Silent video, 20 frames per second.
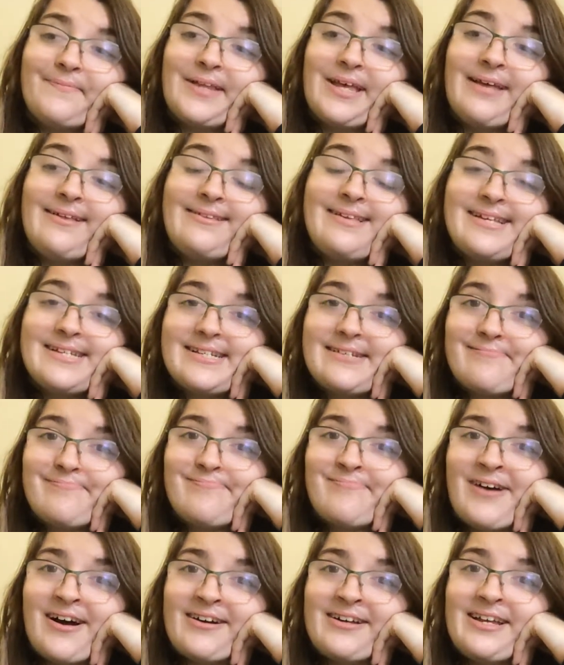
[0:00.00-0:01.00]
at least in
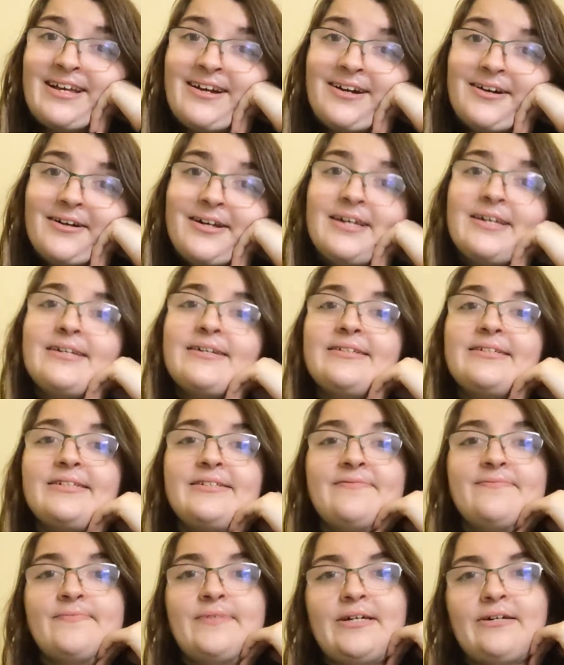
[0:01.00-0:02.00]
my area, it
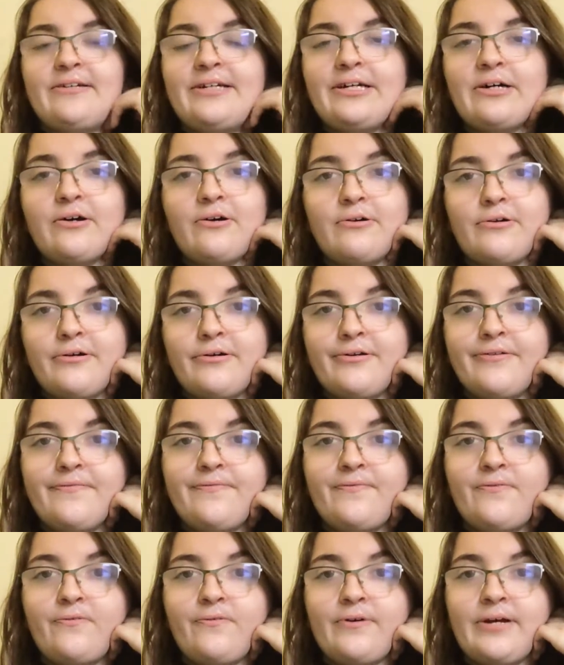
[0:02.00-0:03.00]
is very hard
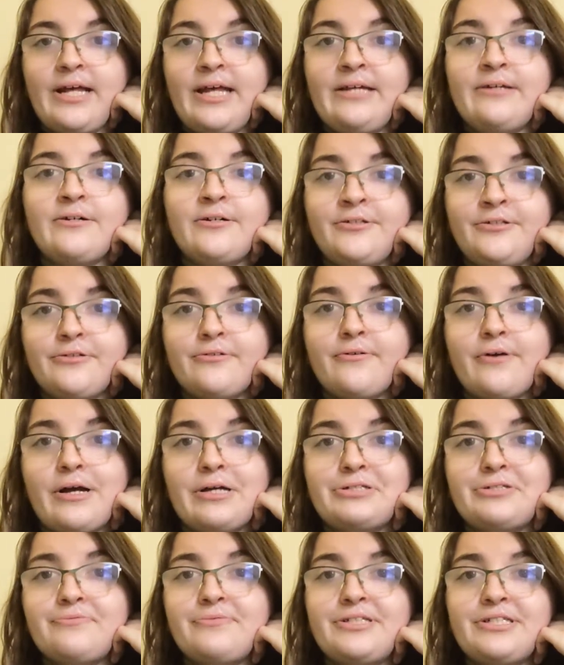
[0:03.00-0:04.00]
for a
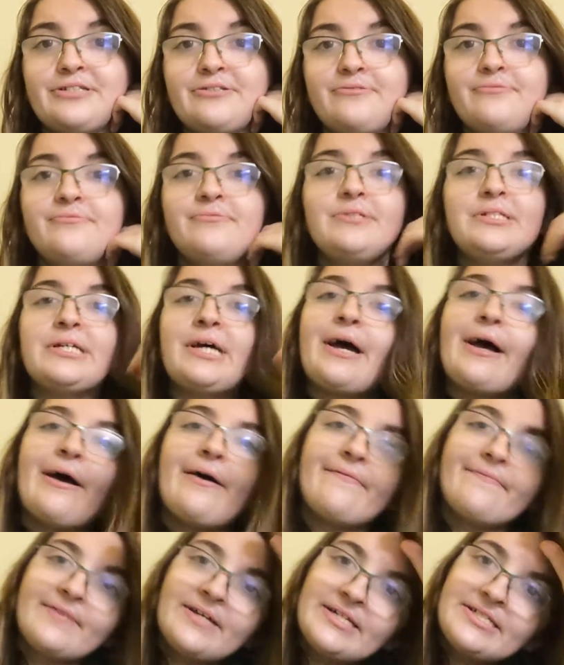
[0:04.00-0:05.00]
undergraduate student to
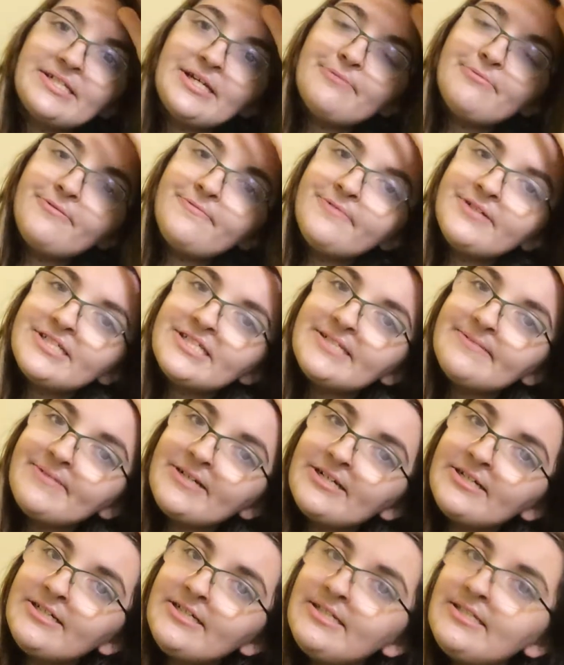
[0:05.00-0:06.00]
have that type of
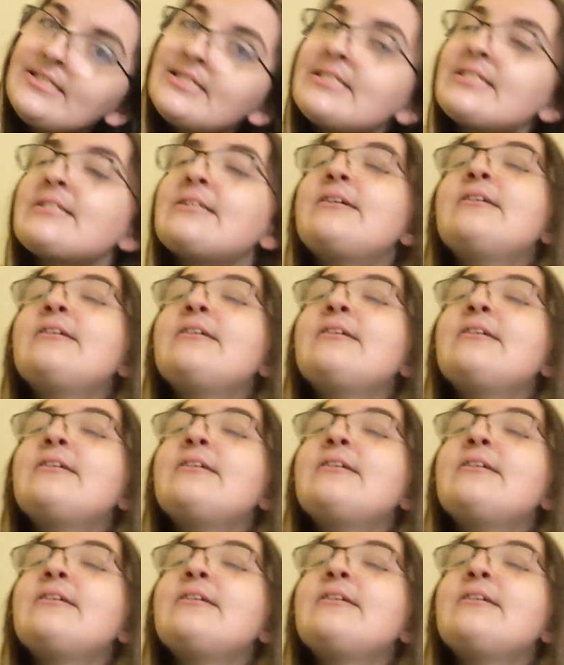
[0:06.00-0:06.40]
experience.